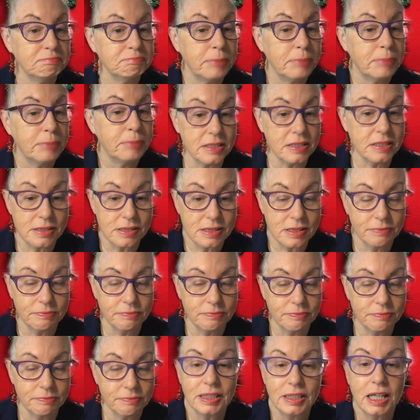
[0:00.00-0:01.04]
Buttons,
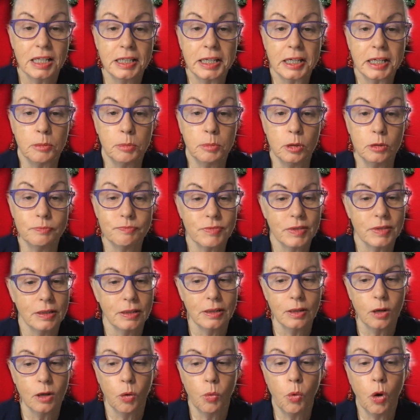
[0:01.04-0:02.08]
clickable.
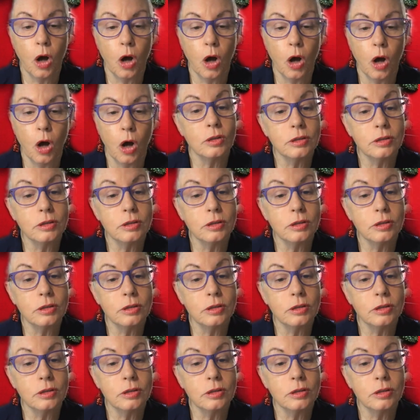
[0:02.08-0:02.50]
While you're